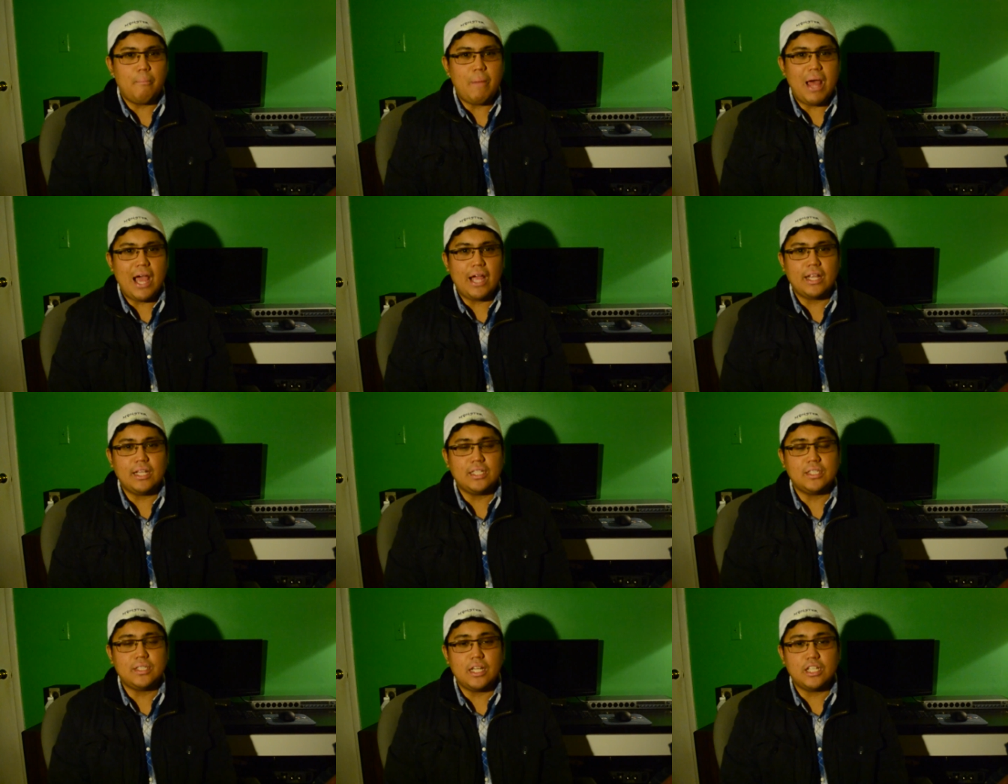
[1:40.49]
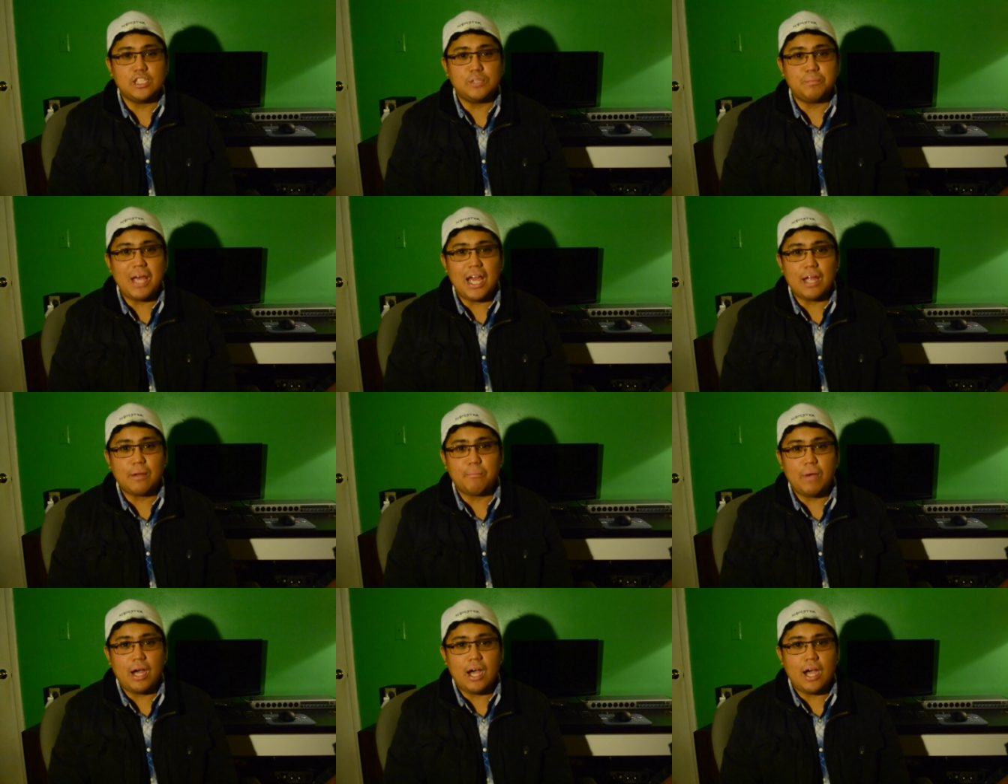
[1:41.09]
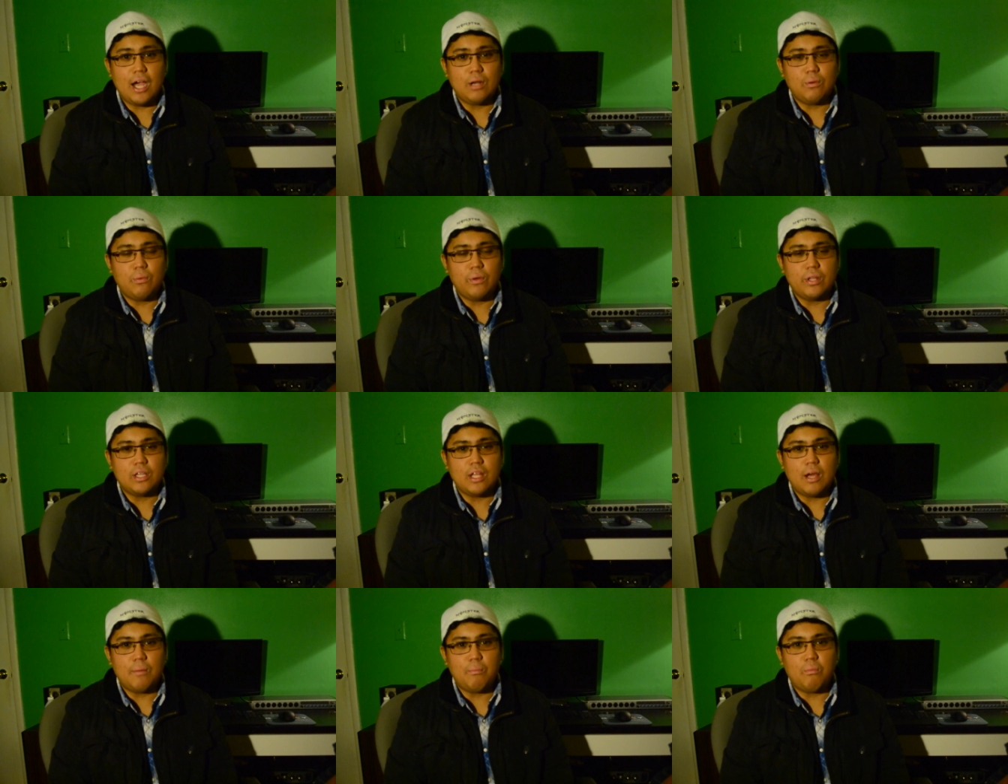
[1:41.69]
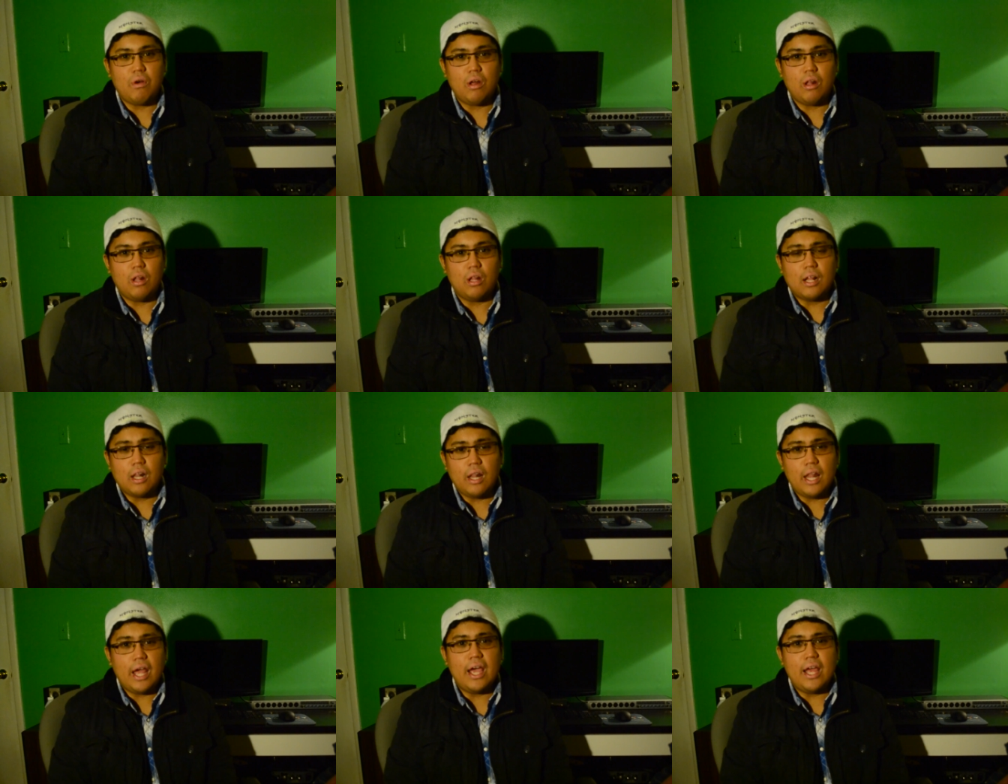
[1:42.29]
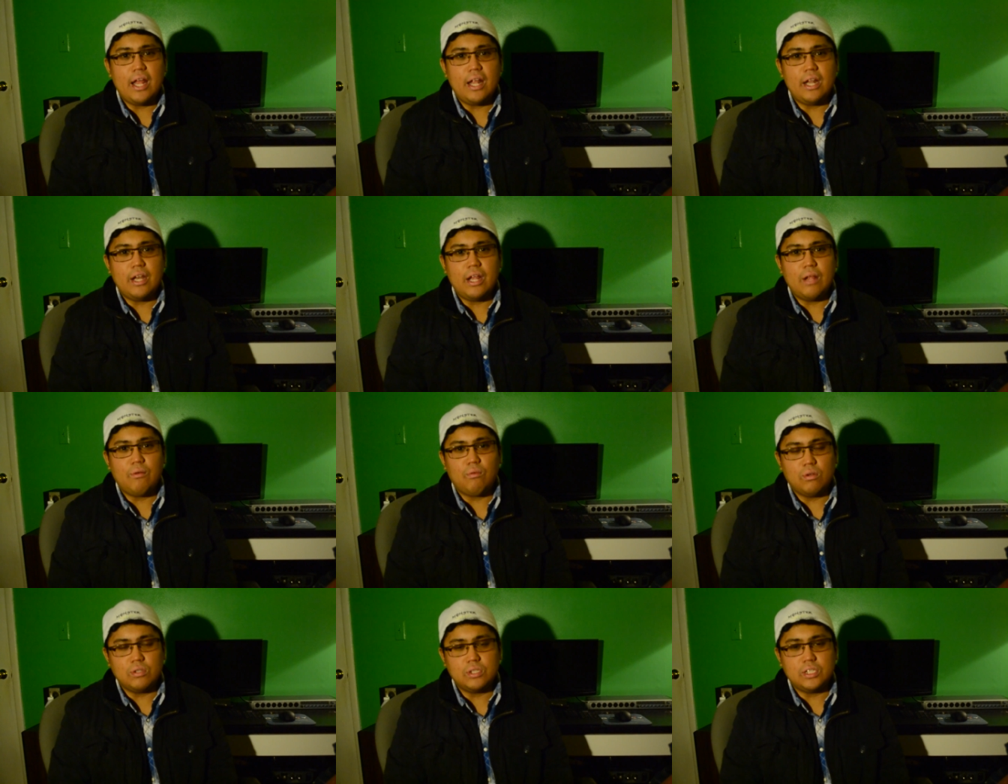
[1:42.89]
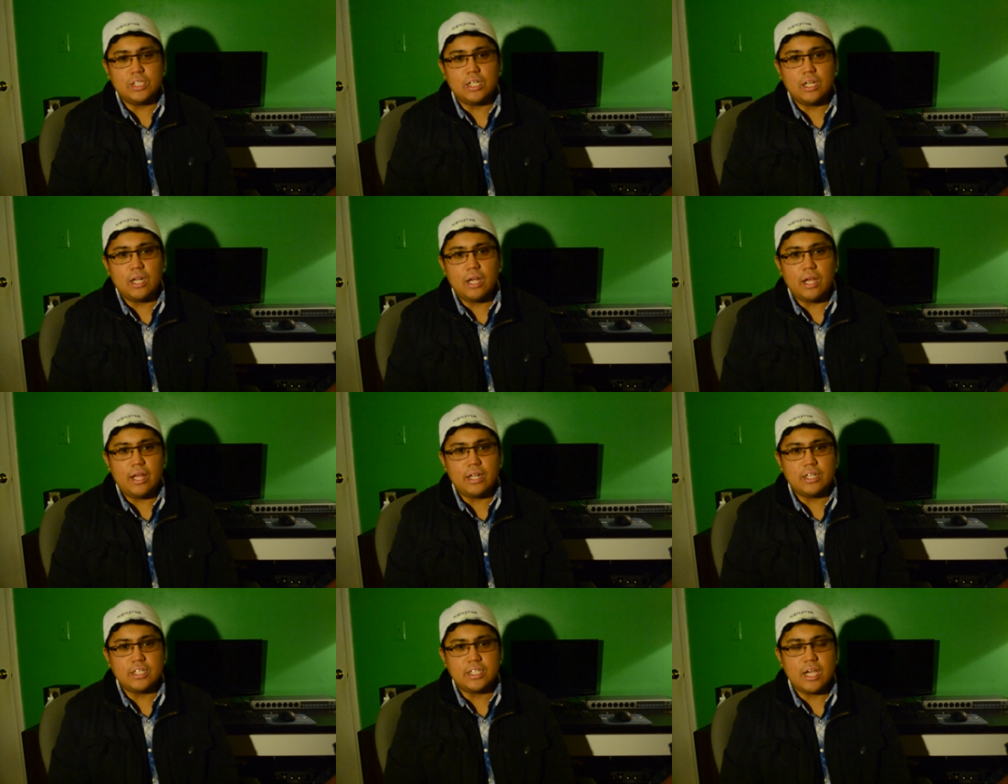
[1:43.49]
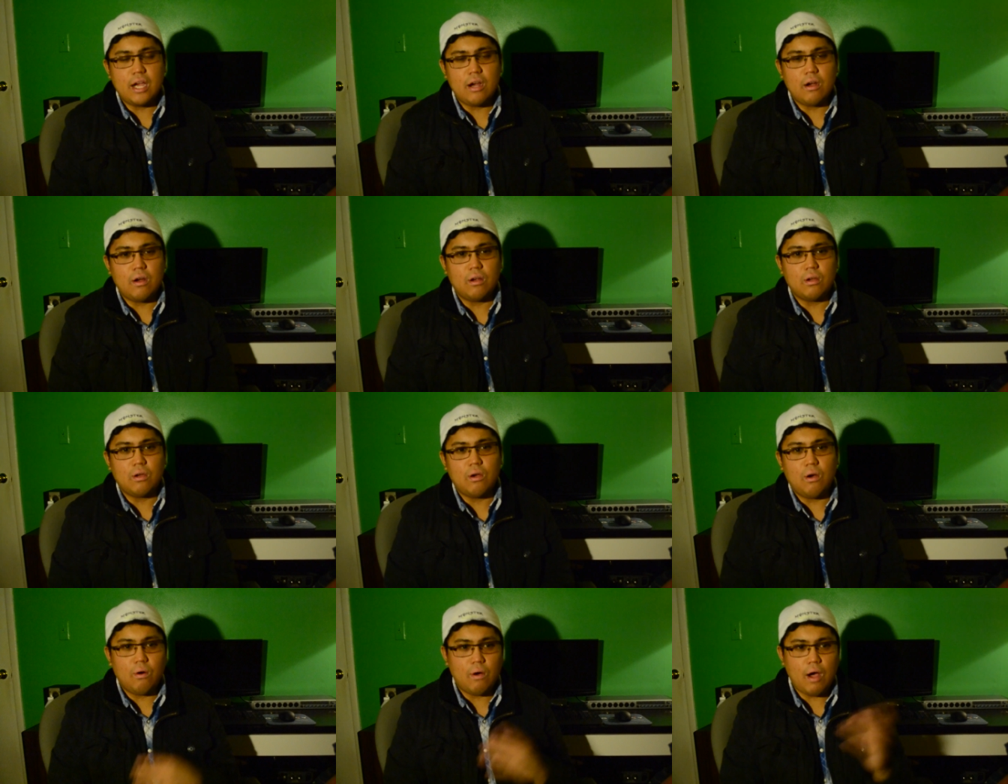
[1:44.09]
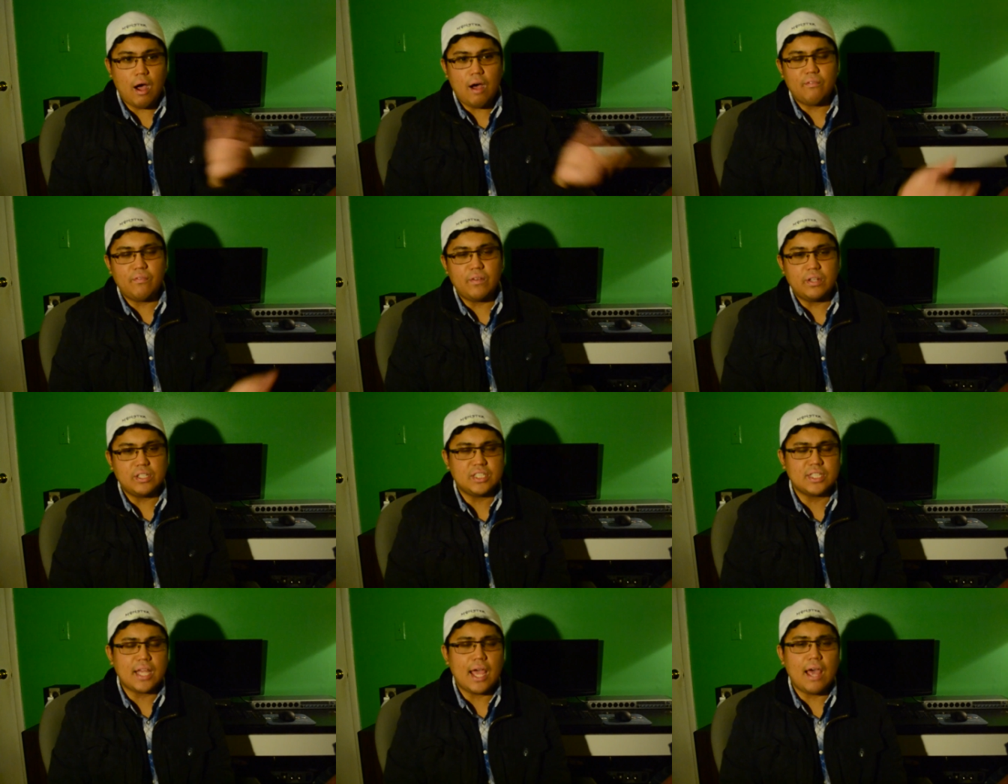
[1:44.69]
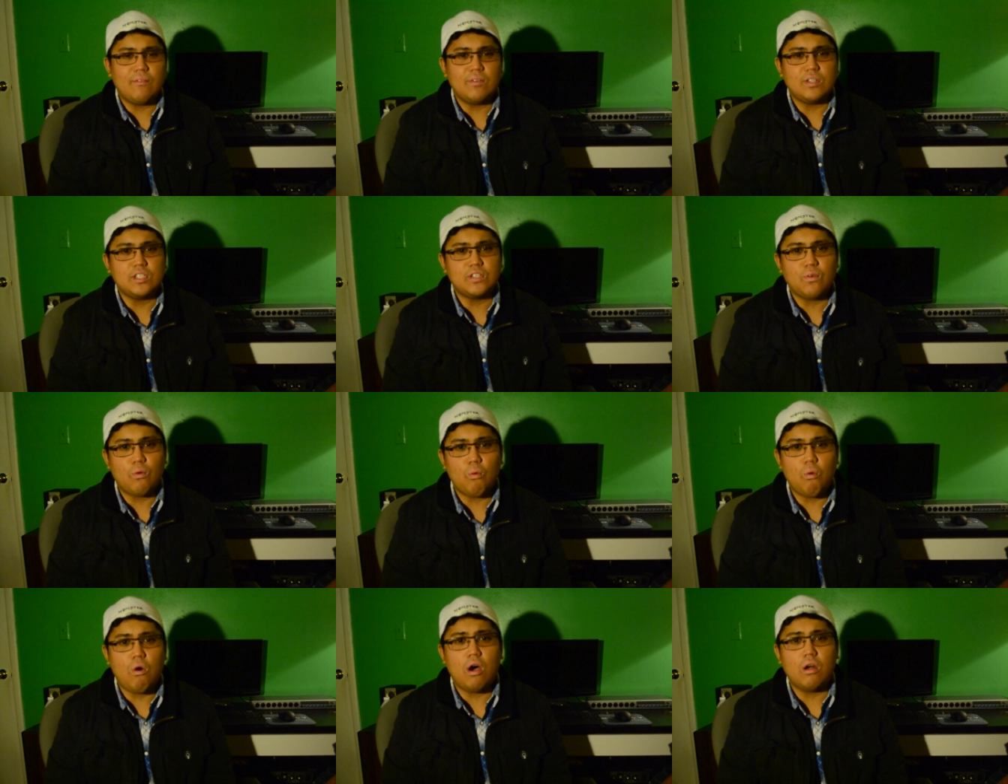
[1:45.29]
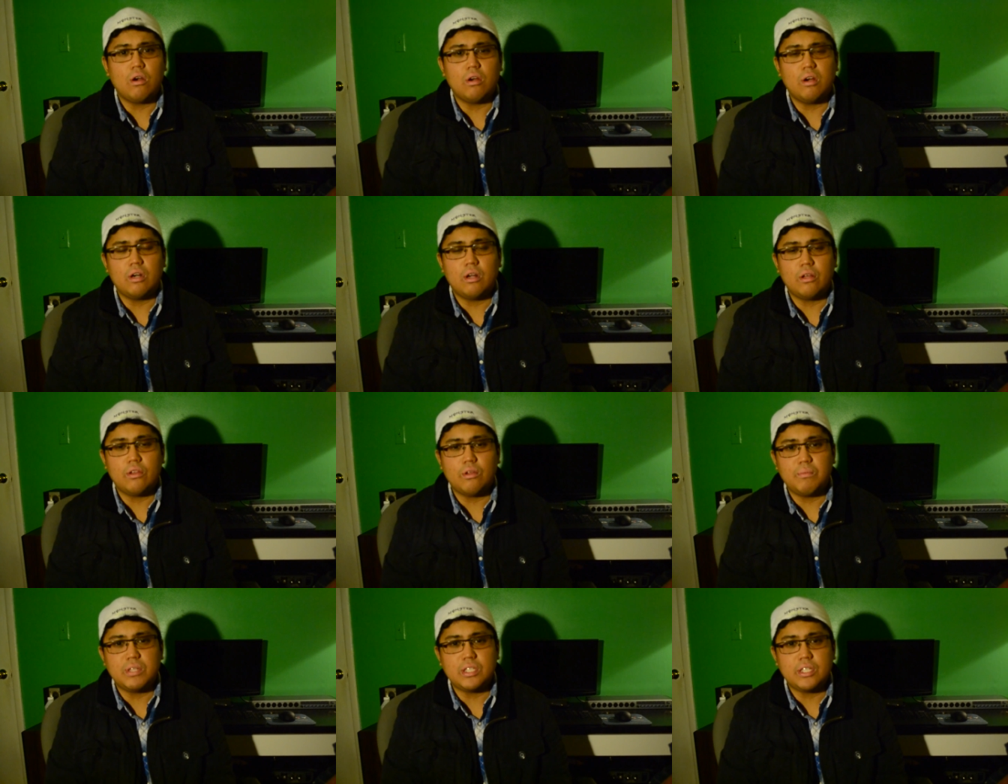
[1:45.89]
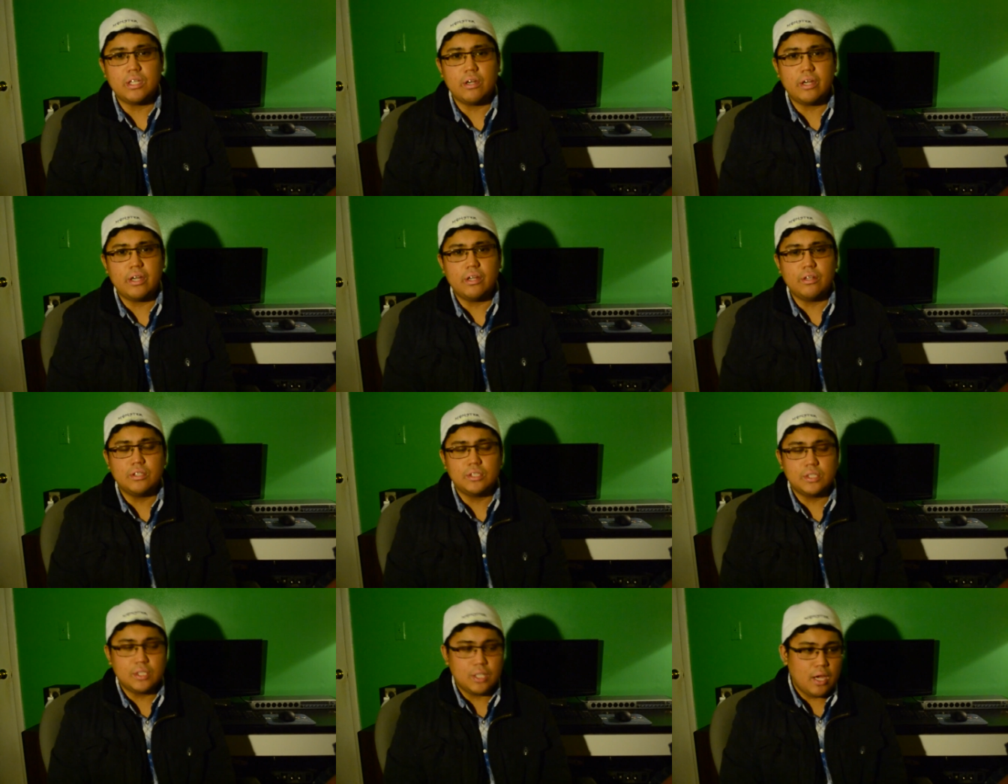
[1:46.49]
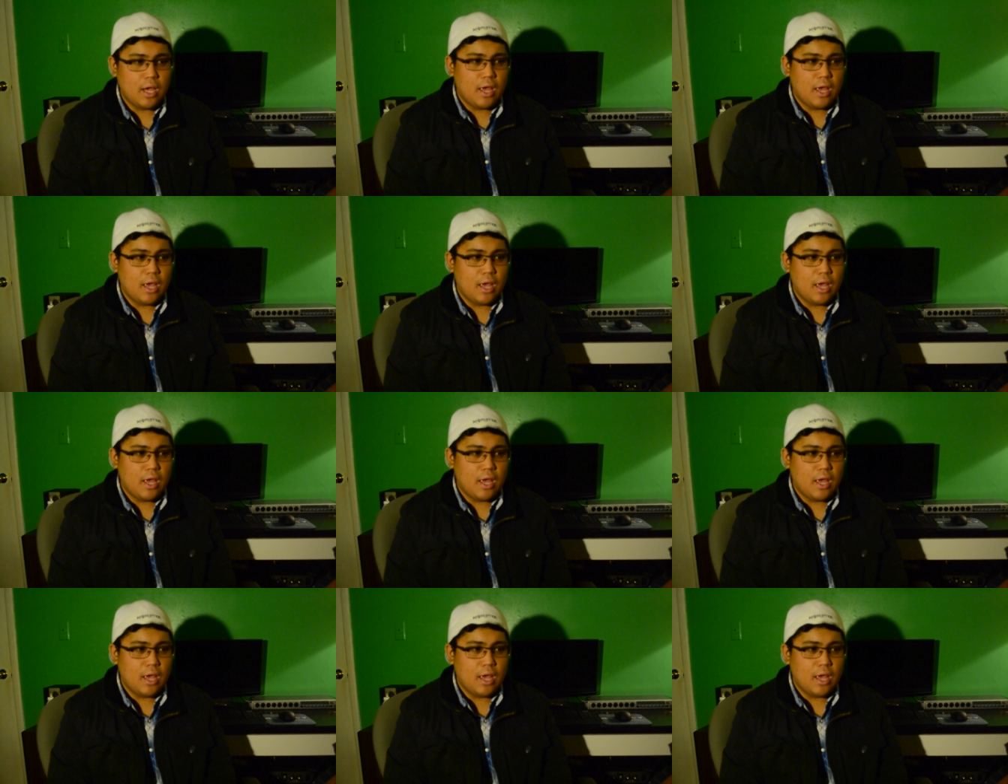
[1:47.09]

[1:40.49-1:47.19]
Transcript: Maggie stays back behind with them while Glenn and Rosita and Tara go off and scavenge for water and other materials.